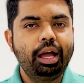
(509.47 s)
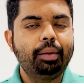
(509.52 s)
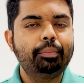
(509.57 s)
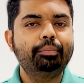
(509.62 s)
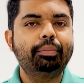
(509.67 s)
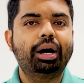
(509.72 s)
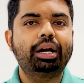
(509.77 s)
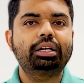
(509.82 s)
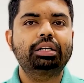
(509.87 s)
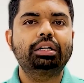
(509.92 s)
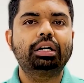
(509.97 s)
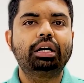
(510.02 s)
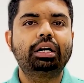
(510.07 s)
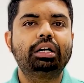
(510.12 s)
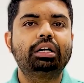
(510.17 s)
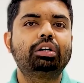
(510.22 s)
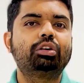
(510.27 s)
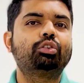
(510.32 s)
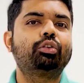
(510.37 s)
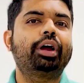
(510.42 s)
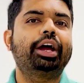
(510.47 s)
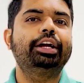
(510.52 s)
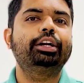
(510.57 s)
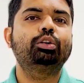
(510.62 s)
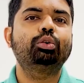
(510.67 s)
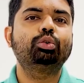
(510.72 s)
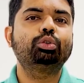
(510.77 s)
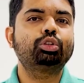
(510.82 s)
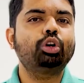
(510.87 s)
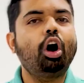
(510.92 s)
but try
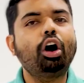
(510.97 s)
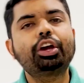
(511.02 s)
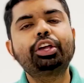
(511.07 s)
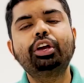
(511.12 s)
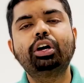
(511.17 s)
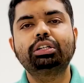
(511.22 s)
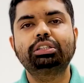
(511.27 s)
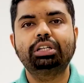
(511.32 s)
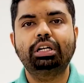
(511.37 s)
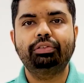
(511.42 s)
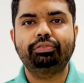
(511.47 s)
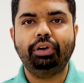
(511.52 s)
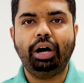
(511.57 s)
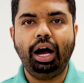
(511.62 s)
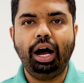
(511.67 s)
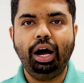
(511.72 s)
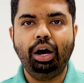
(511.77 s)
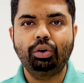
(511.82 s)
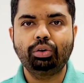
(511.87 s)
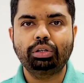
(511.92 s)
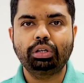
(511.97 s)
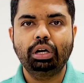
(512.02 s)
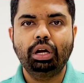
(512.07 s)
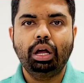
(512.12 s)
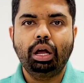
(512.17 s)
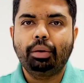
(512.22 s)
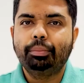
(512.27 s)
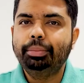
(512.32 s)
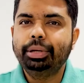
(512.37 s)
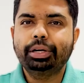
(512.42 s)
to talk yourself out
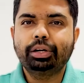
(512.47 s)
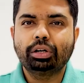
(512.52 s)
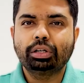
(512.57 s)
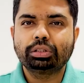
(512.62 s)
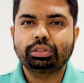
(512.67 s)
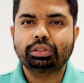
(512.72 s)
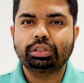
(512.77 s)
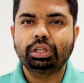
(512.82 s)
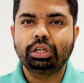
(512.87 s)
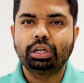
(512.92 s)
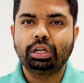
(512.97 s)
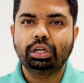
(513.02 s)
because